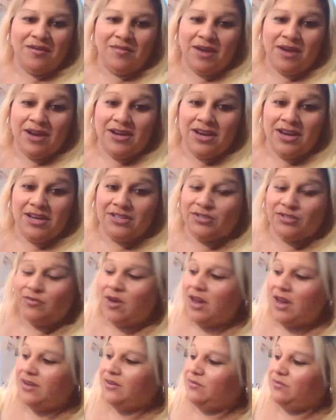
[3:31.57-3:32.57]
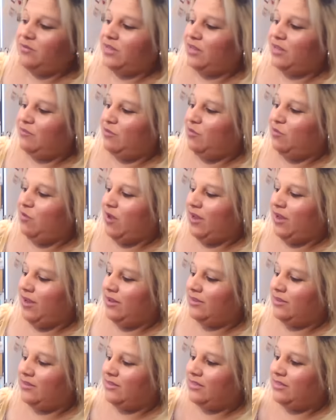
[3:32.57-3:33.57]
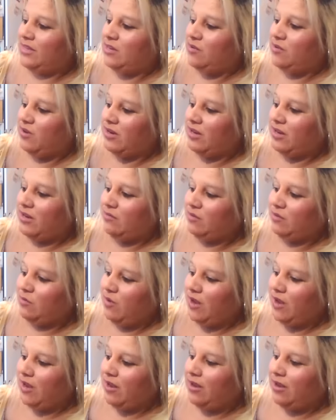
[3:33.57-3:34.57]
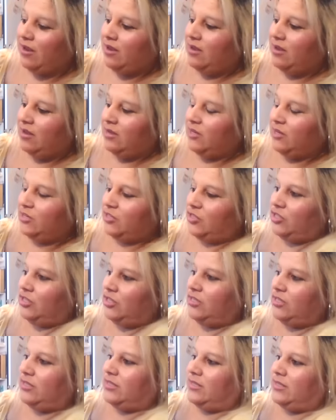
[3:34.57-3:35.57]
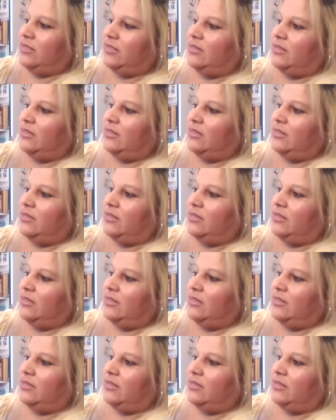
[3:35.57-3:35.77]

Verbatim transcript: my next random giveaway secret giveaway it's just